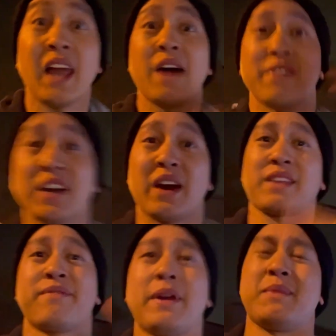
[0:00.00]
live here at
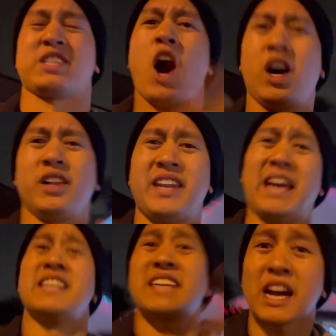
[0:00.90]
the famous
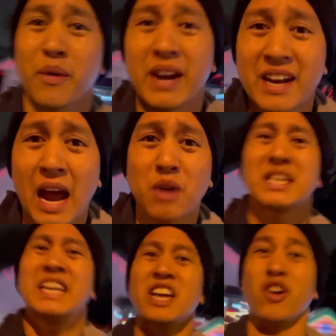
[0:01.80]
Holiday Decorated House
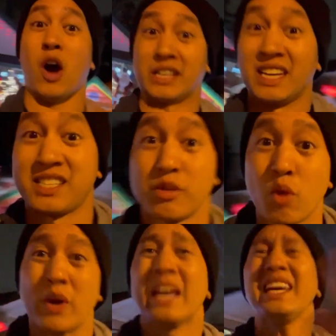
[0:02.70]
here on Kingston
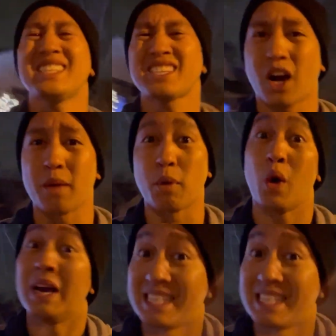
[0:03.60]
Road in Scarborough.